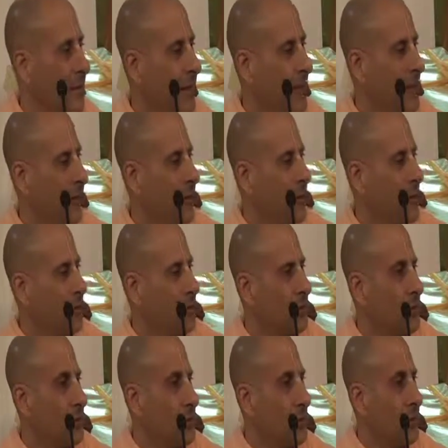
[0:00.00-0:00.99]
And in
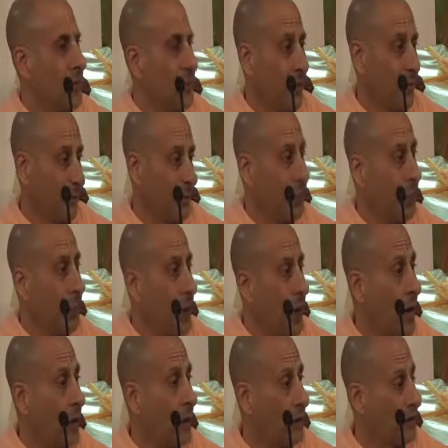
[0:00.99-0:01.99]
those days, he had to
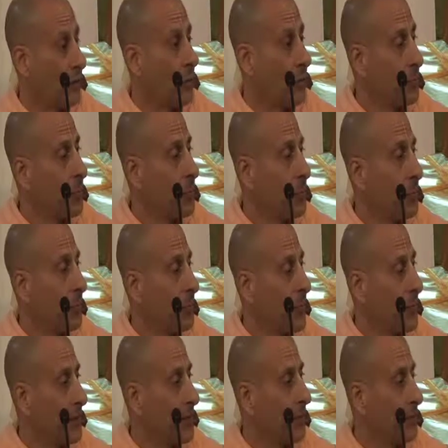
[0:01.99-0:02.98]
walk to
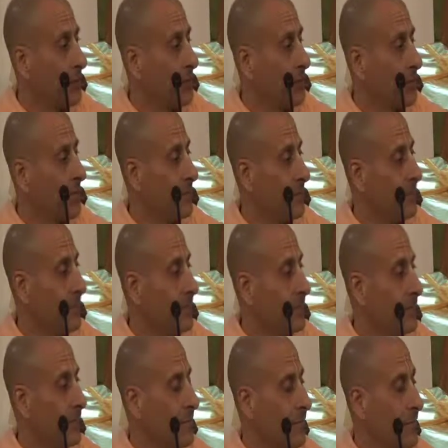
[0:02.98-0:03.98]
Vrindavan
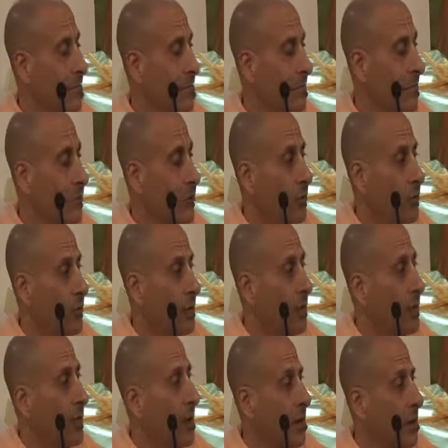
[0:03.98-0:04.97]
through
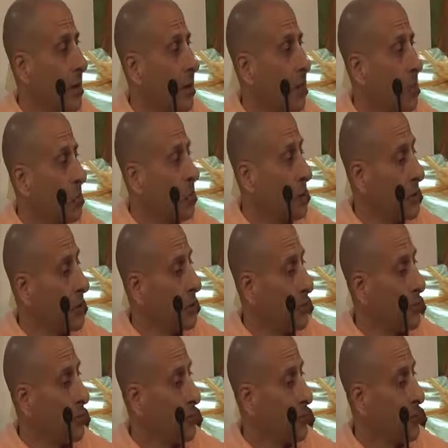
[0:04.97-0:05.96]
Jarikanda
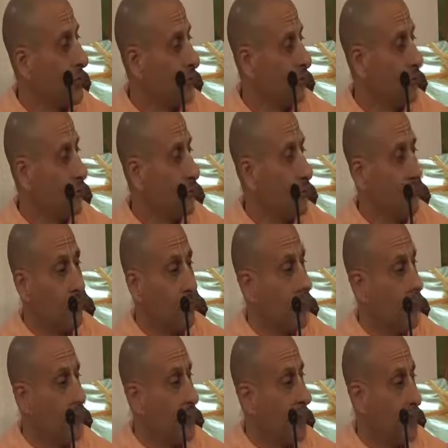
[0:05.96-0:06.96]
forest.
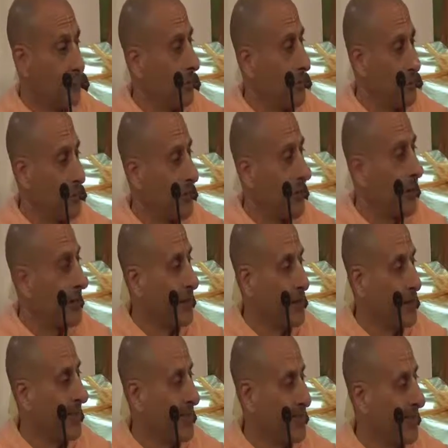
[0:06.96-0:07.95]
Very dangerous
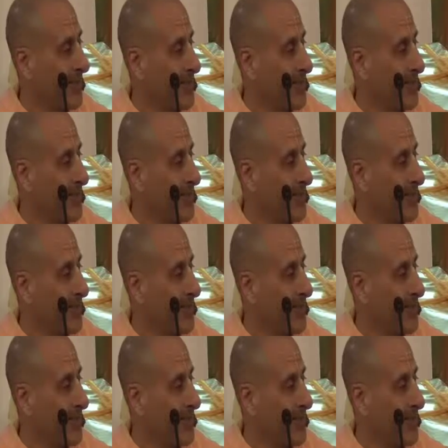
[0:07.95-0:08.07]
walking.